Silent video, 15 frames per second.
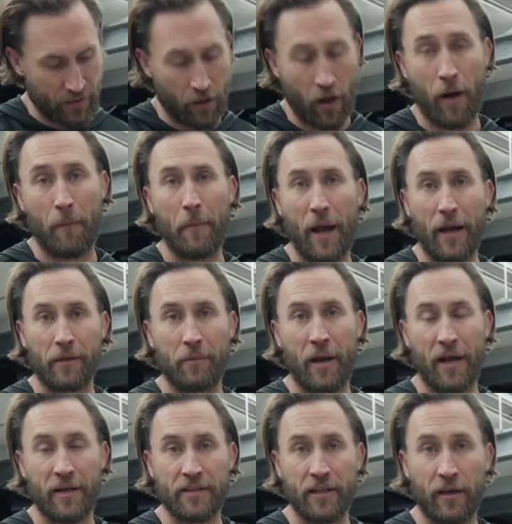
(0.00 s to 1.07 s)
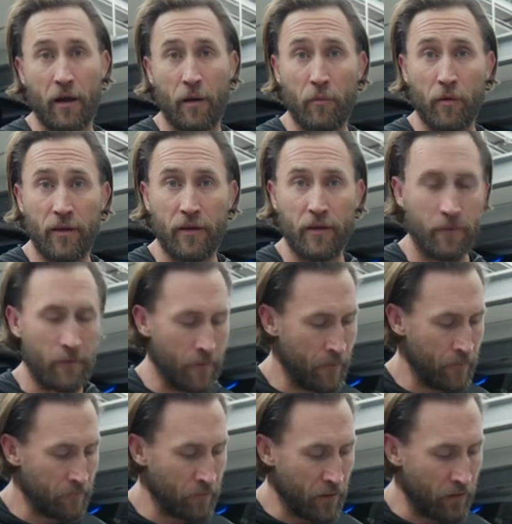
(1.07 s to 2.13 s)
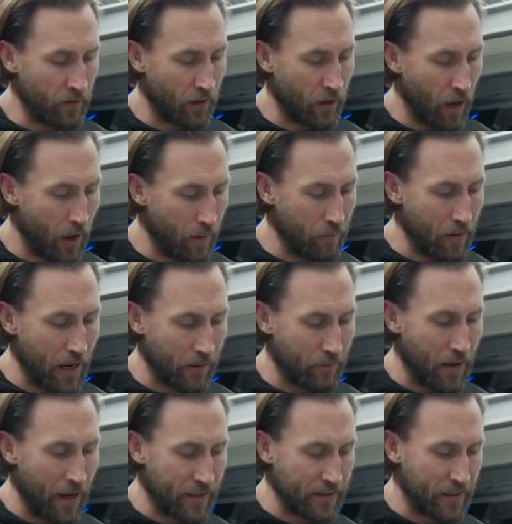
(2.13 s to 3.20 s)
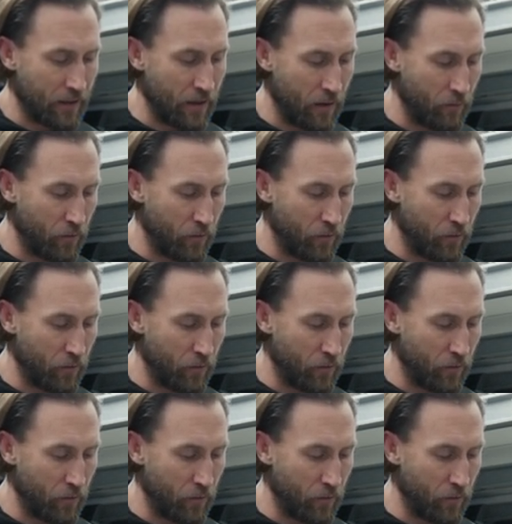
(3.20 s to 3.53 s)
compact mags that come with it. The compact mags that come